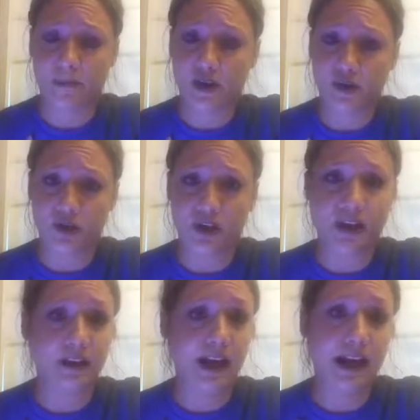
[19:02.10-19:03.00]
my True
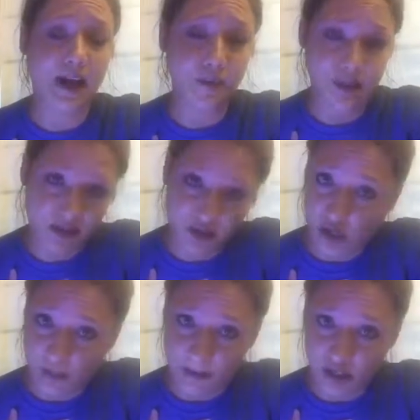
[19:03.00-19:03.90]
Shine, and I will still
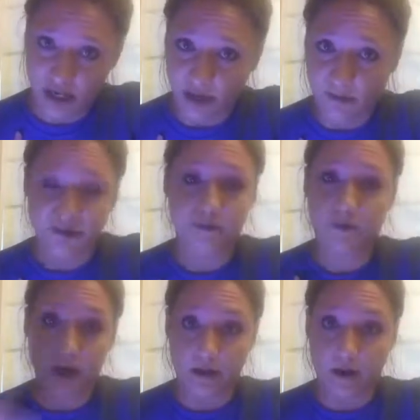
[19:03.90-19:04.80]
use my gel
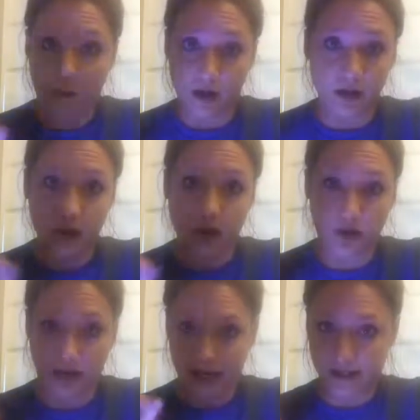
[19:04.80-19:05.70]
whenever I want a longer
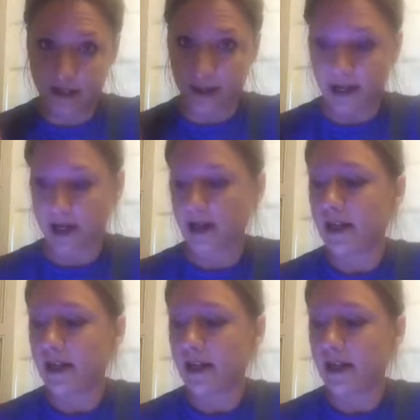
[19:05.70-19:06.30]
lasting mani.